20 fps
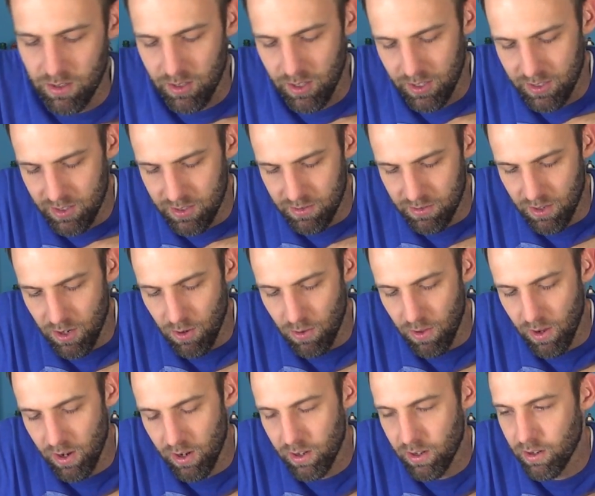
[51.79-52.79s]
That doesn't go
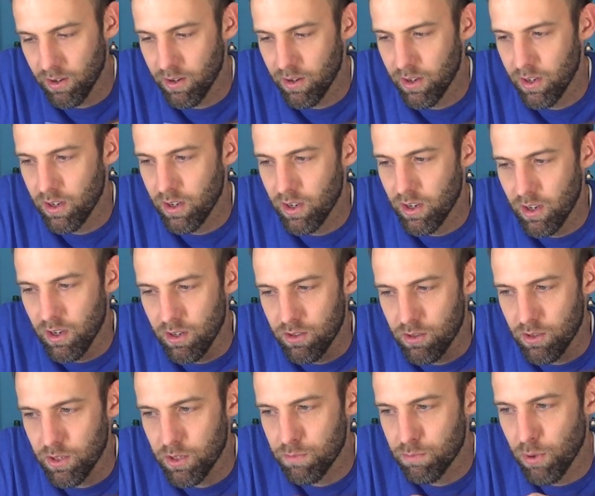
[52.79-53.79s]
there.
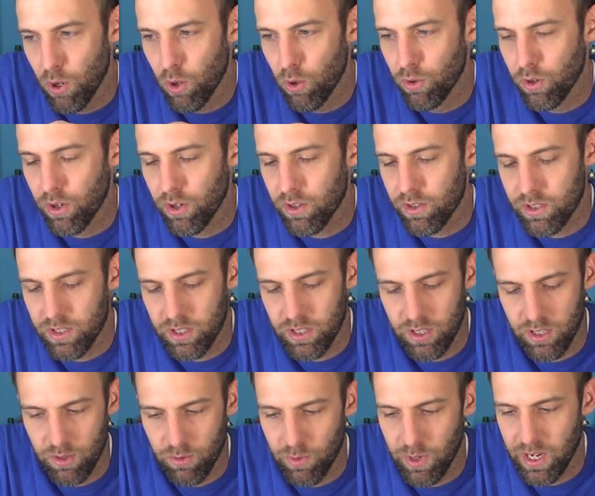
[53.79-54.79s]
So these
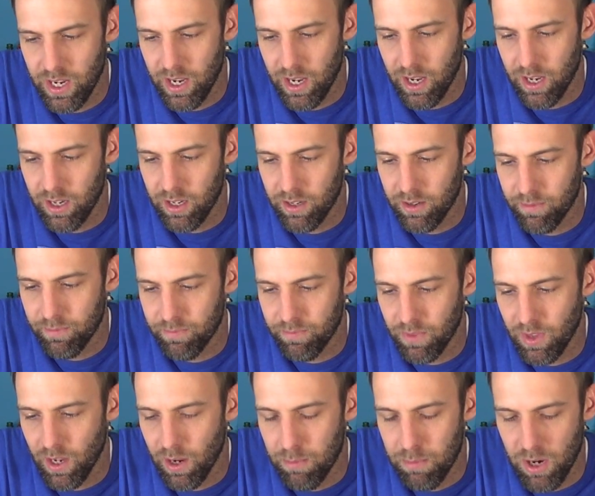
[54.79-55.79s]
boulders we get
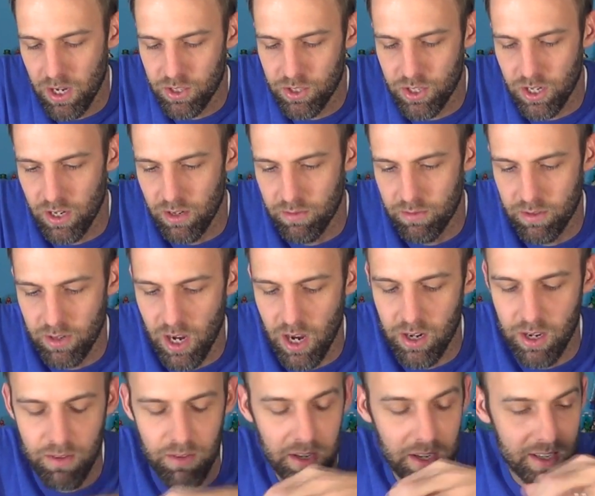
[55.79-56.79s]
a bunch of. I'll
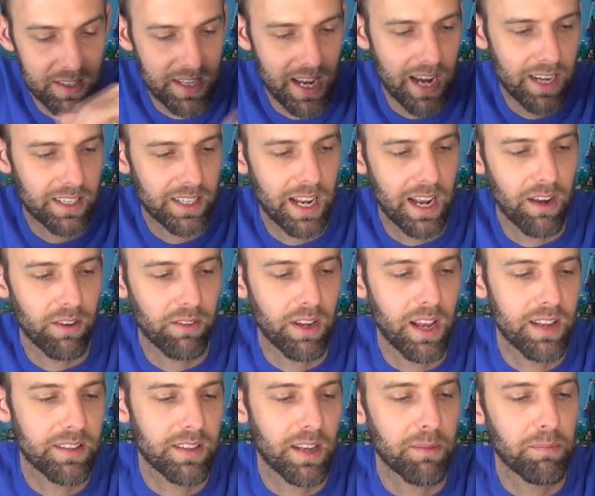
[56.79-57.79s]
give you an exact count
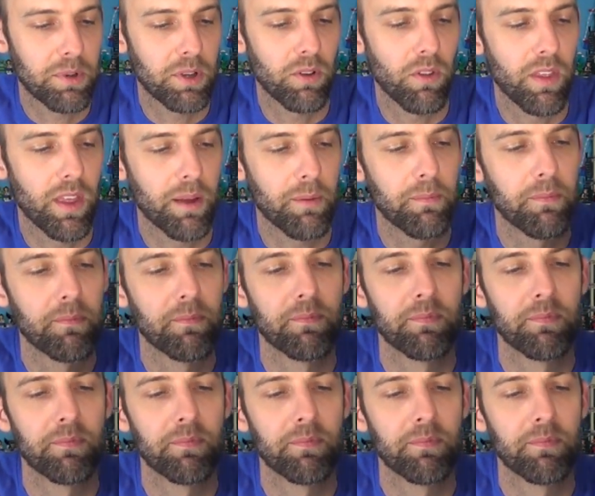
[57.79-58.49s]
as I build them.